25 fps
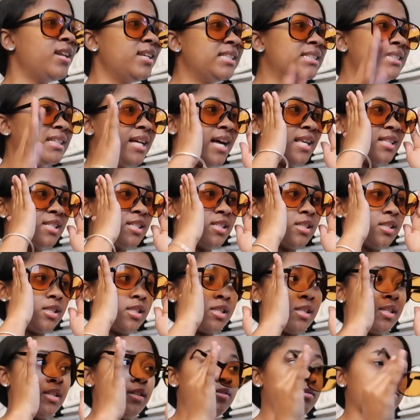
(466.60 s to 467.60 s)
these glasses is
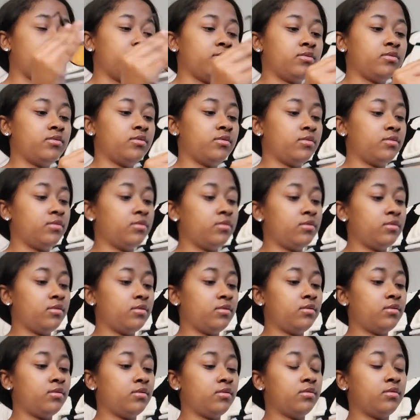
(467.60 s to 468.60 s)
cute.
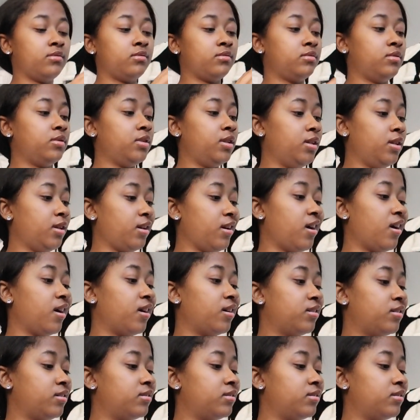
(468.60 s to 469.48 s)
Yeah.